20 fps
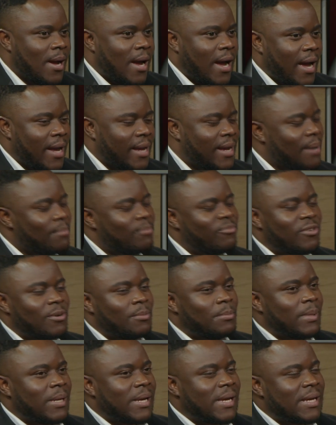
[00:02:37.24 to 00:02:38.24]
I come
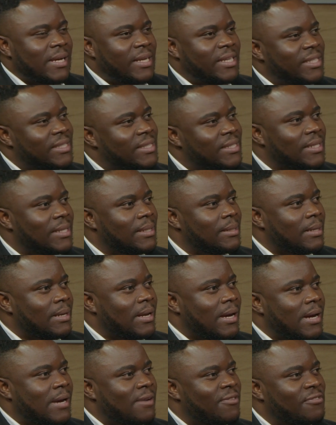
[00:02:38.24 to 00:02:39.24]
from a Christian
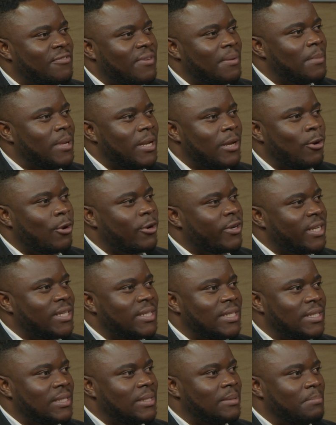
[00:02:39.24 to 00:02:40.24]

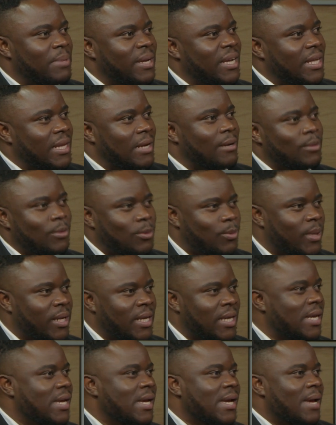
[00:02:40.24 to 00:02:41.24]
family-oriented background
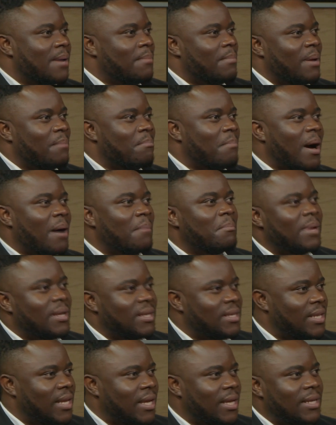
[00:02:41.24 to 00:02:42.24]
where my mom
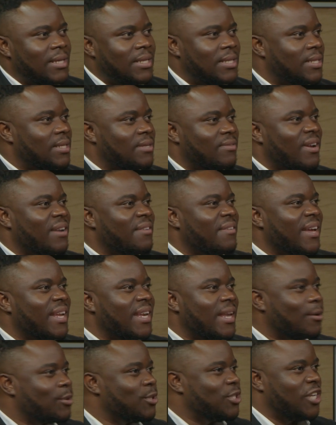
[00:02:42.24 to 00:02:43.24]
and dad, when I
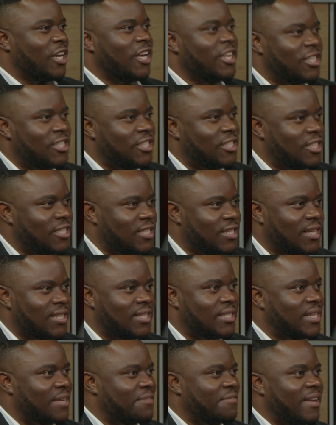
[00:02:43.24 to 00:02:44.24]
end up churchy and
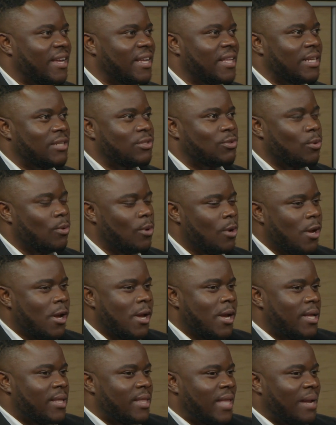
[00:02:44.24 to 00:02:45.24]
stuff like that. So
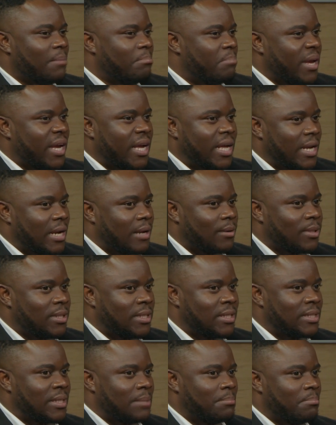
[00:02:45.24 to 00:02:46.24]
that background
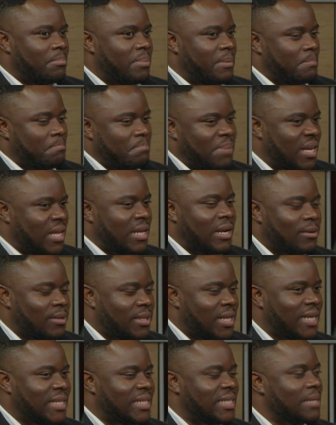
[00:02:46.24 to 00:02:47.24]
is a background
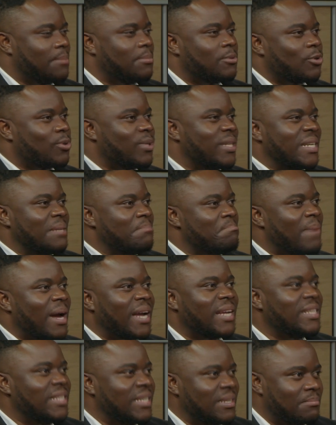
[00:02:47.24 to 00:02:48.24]
that keeps on
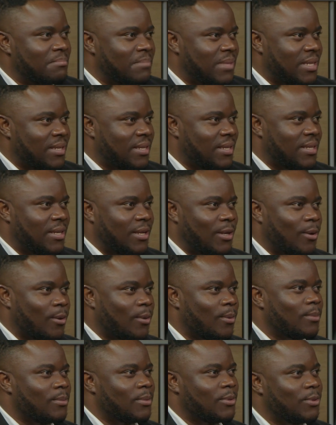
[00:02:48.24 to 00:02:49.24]
reminding me, you
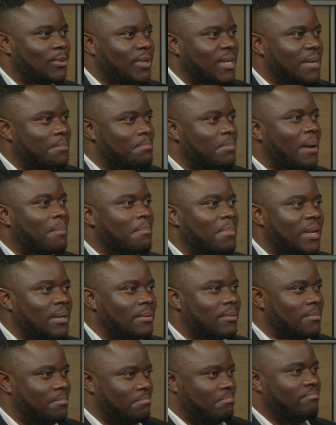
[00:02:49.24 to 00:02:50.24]
know, to keep up
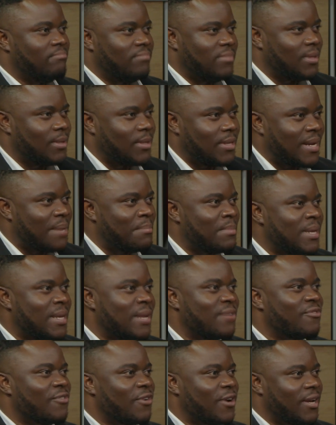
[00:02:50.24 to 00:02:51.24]
and I'm in
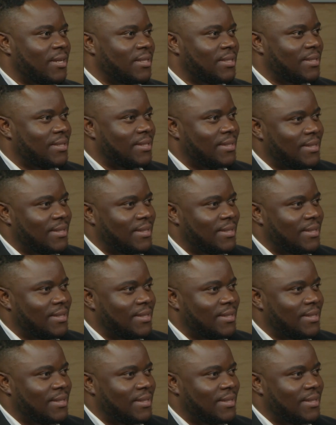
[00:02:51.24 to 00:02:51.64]
the focus.